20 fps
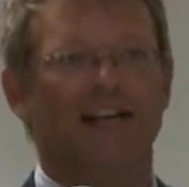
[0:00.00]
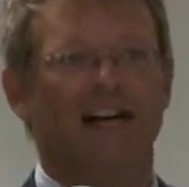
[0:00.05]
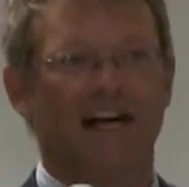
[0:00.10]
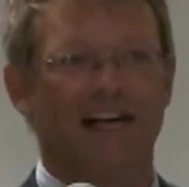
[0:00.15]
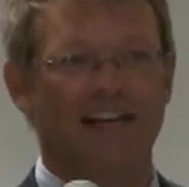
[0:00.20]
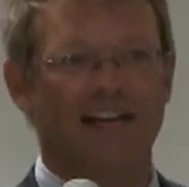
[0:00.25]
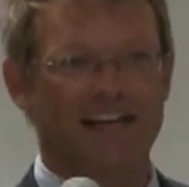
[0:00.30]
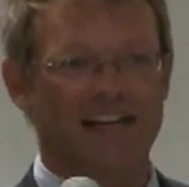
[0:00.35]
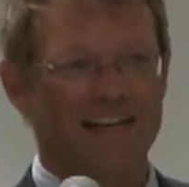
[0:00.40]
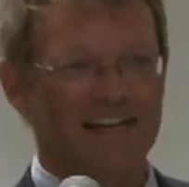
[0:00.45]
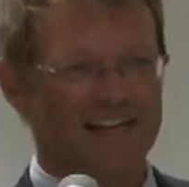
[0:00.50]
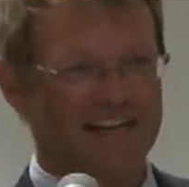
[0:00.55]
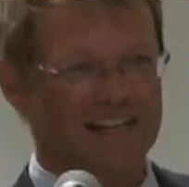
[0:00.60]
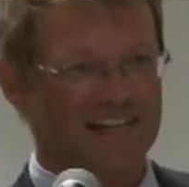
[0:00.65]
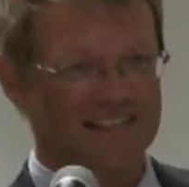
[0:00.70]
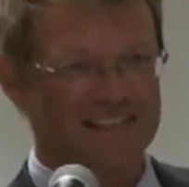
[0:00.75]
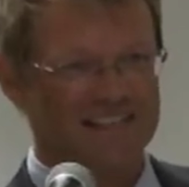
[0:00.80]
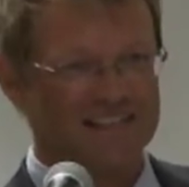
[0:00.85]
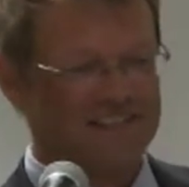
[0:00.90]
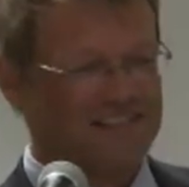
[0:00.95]

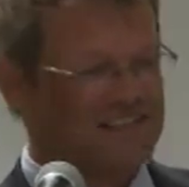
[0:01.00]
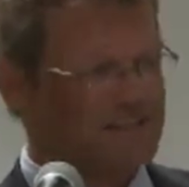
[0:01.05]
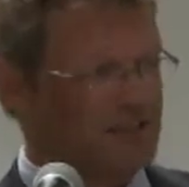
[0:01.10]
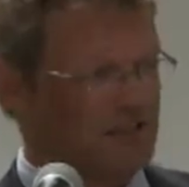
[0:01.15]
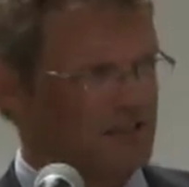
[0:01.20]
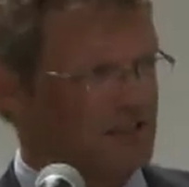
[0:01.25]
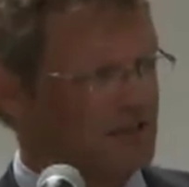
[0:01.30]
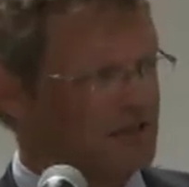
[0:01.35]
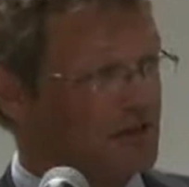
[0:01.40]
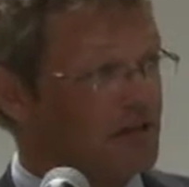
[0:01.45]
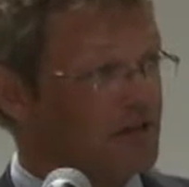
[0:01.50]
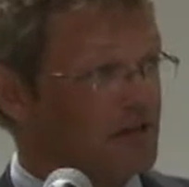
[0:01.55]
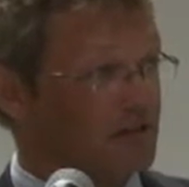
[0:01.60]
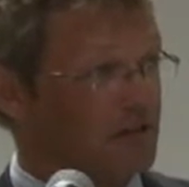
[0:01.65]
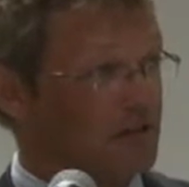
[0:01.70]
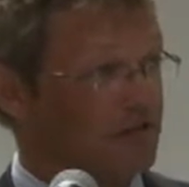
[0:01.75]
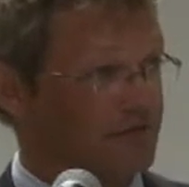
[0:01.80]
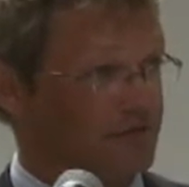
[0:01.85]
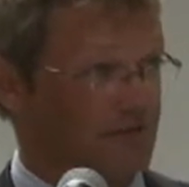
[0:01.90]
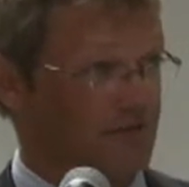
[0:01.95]
And so there are a
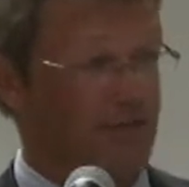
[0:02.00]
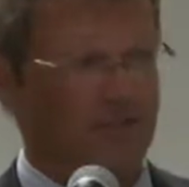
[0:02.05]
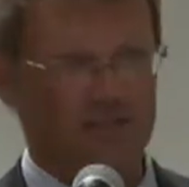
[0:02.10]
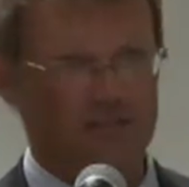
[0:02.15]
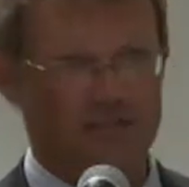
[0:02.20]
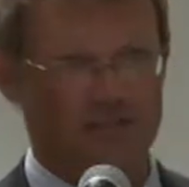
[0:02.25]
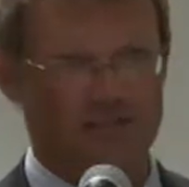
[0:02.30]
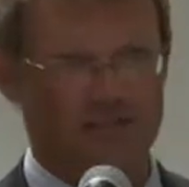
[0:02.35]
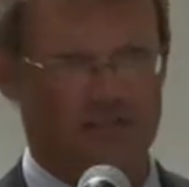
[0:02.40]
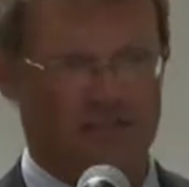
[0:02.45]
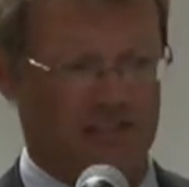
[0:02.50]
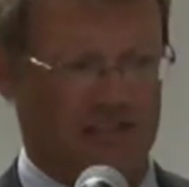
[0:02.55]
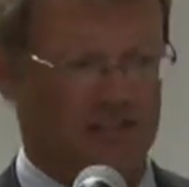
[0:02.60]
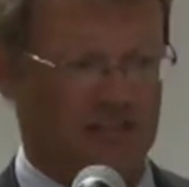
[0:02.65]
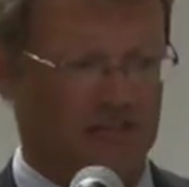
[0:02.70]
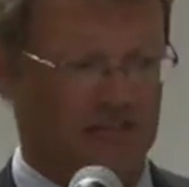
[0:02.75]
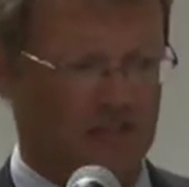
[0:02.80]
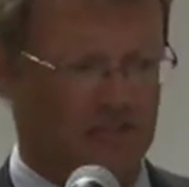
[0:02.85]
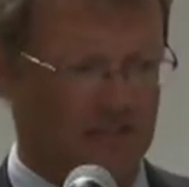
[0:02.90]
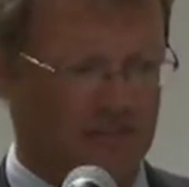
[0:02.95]
lot of varieties
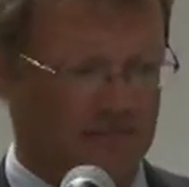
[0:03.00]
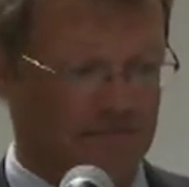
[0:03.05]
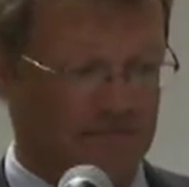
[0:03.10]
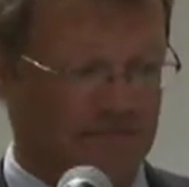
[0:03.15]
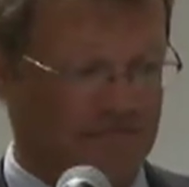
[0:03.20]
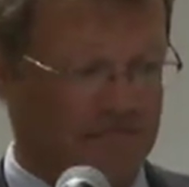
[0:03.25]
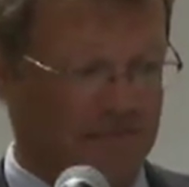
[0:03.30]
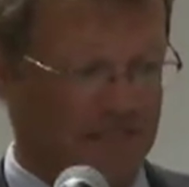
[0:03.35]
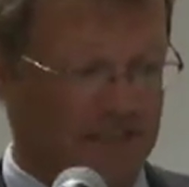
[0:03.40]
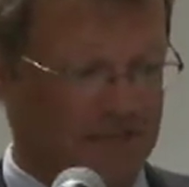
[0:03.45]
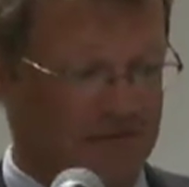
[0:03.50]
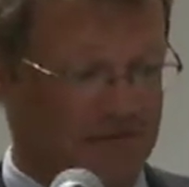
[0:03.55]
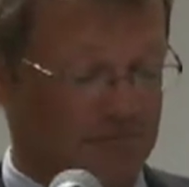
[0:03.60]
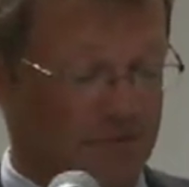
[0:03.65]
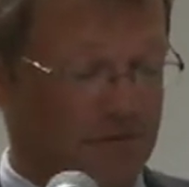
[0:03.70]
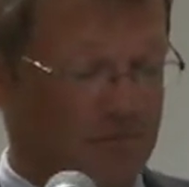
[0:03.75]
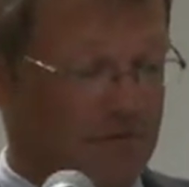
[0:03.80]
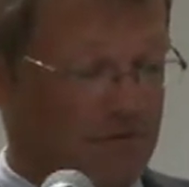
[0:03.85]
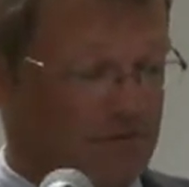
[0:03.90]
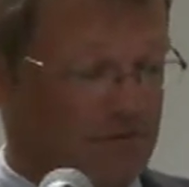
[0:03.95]
there. And
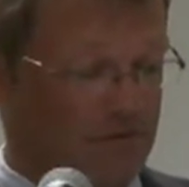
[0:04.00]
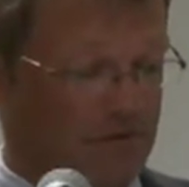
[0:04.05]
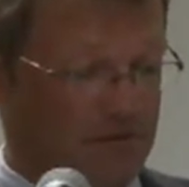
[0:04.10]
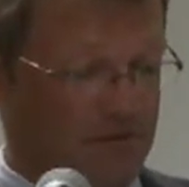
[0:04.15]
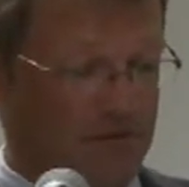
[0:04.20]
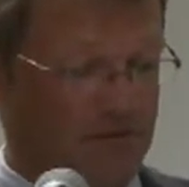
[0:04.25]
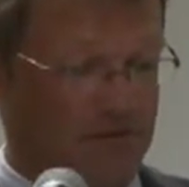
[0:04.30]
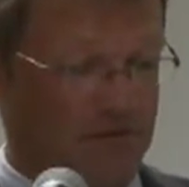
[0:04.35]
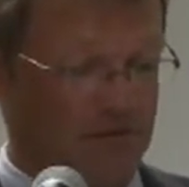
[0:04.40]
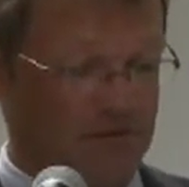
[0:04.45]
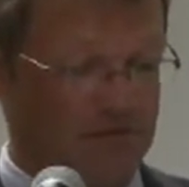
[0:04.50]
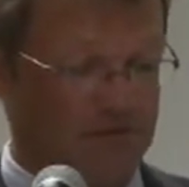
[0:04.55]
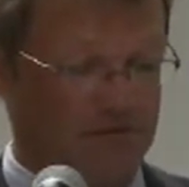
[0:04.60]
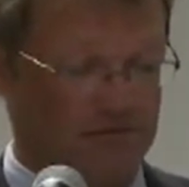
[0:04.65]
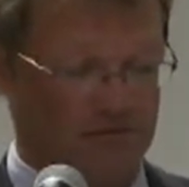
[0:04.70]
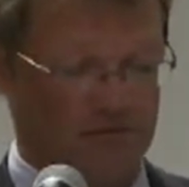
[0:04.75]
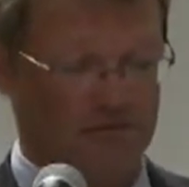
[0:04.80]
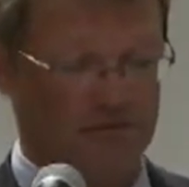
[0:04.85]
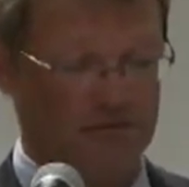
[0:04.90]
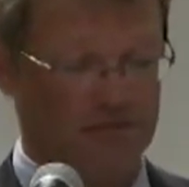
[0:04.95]
when we're talking about
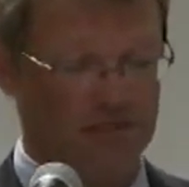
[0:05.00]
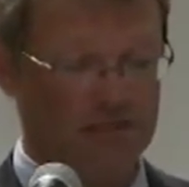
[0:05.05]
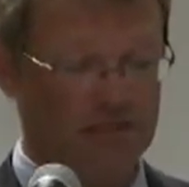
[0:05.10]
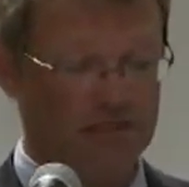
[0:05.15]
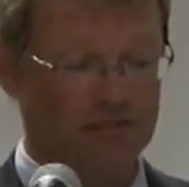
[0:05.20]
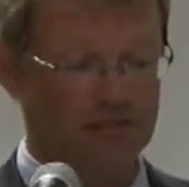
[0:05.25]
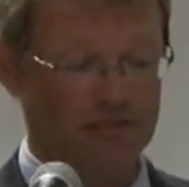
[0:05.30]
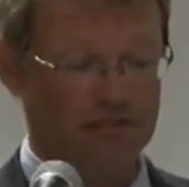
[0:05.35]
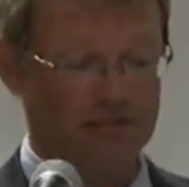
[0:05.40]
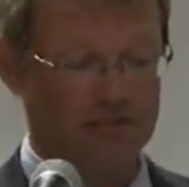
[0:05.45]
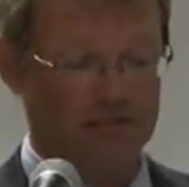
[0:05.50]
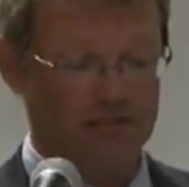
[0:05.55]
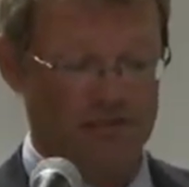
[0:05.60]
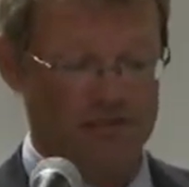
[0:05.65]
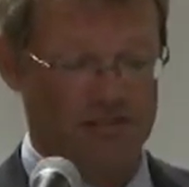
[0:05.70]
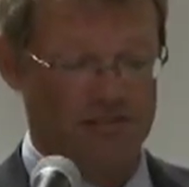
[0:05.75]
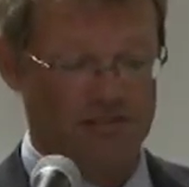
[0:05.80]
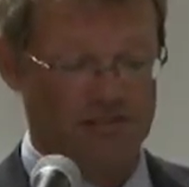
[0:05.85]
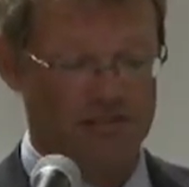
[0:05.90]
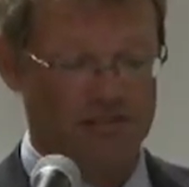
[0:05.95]
legal
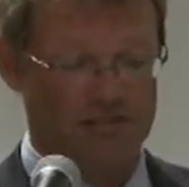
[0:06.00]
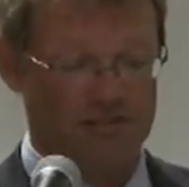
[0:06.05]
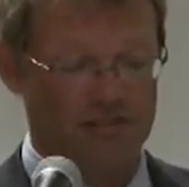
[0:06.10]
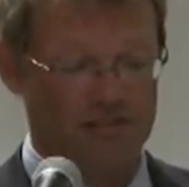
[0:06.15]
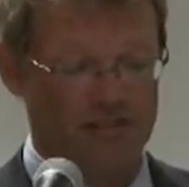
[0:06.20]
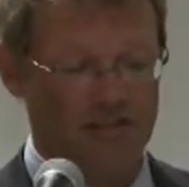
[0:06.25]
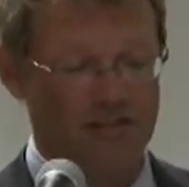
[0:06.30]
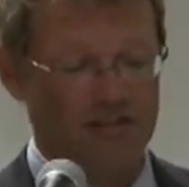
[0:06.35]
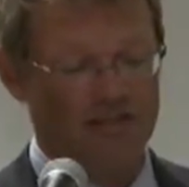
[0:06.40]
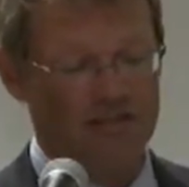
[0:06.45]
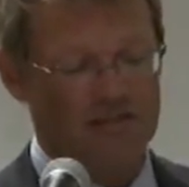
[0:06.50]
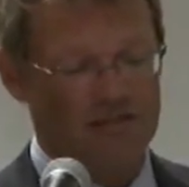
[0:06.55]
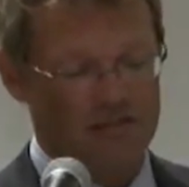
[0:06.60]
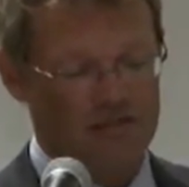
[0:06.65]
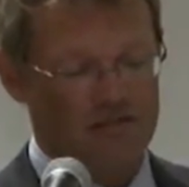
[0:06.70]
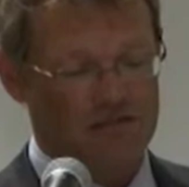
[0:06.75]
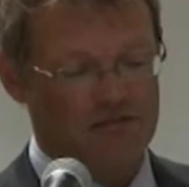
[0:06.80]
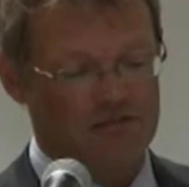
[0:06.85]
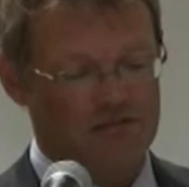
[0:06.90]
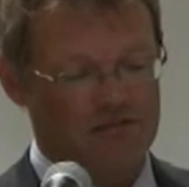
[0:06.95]
Englishes,
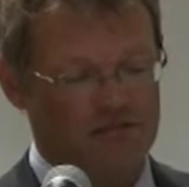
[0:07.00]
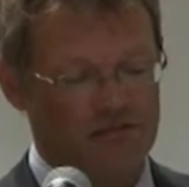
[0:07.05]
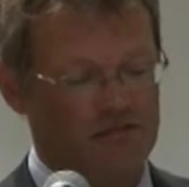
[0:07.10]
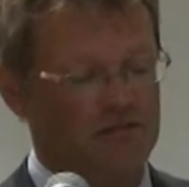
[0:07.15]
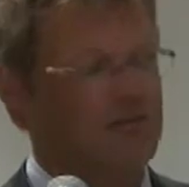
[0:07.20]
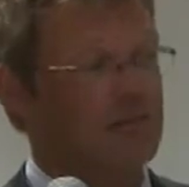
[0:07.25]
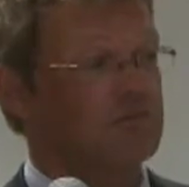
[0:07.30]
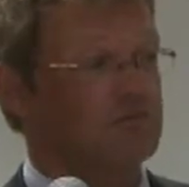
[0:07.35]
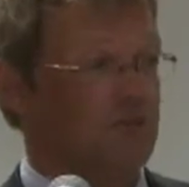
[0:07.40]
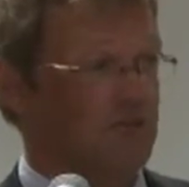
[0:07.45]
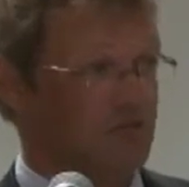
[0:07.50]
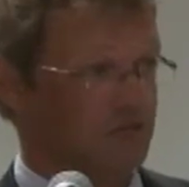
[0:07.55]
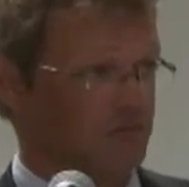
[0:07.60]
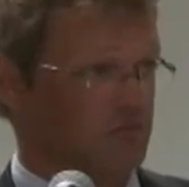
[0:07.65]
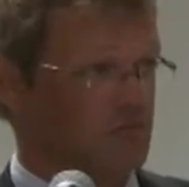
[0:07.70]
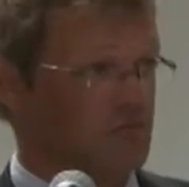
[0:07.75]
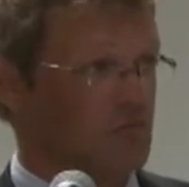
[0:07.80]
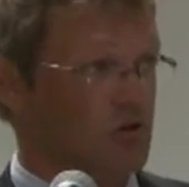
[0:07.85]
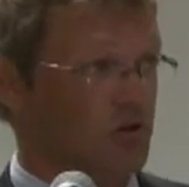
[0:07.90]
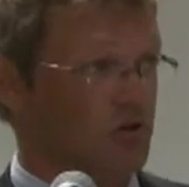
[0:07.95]
then you get even
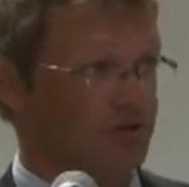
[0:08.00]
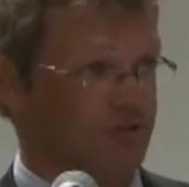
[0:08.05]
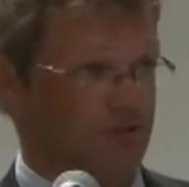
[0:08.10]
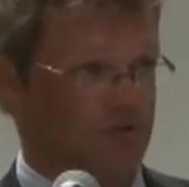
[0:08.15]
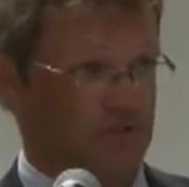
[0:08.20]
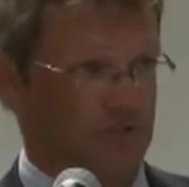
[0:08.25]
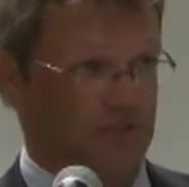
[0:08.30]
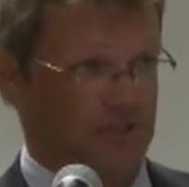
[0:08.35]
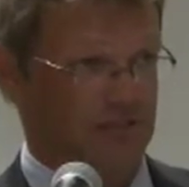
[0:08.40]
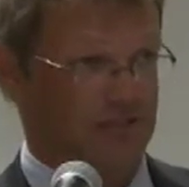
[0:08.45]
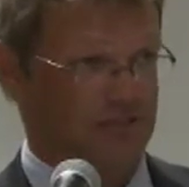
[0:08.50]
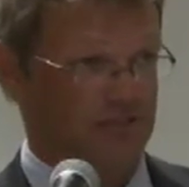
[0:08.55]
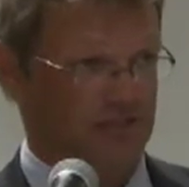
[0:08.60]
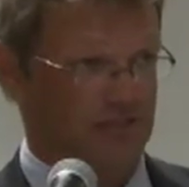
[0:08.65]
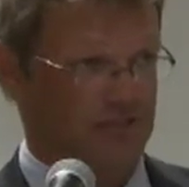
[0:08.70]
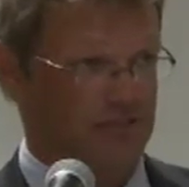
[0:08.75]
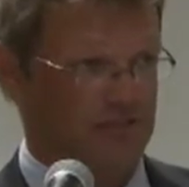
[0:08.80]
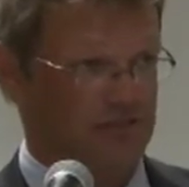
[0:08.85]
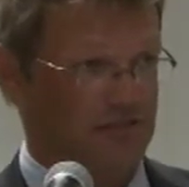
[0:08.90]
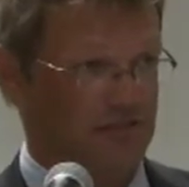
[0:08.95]
more
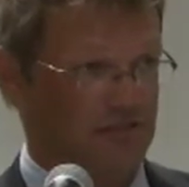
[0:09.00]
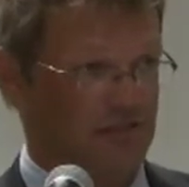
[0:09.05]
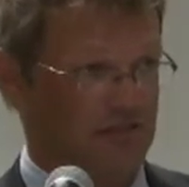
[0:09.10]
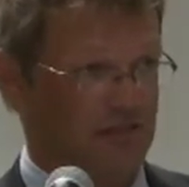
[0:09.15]
varieties.